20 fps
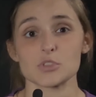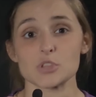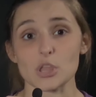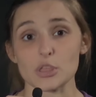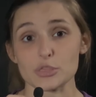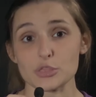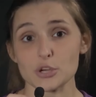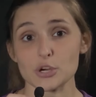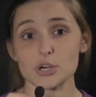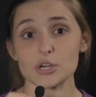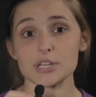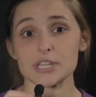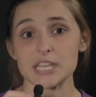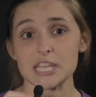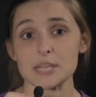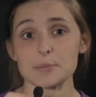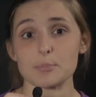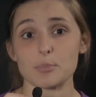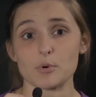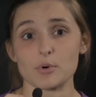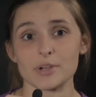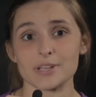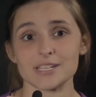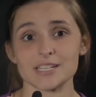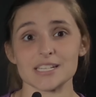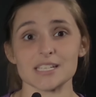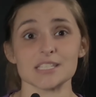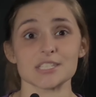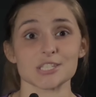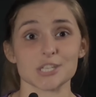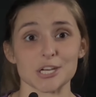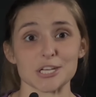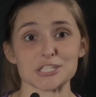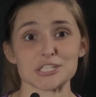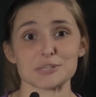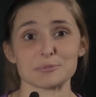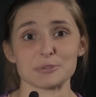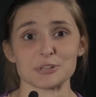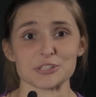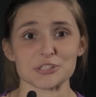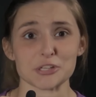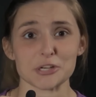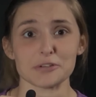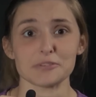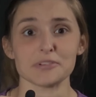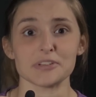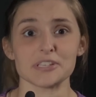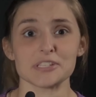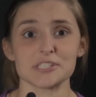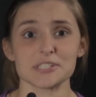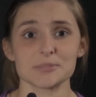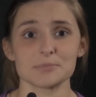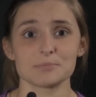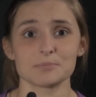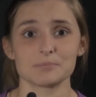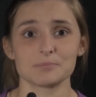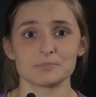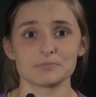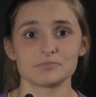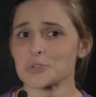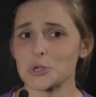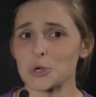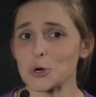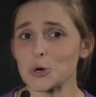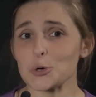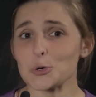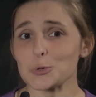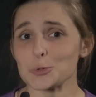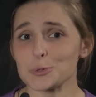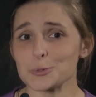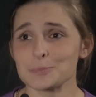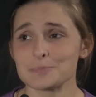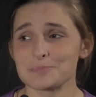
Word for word: The third key point is customer service. Gold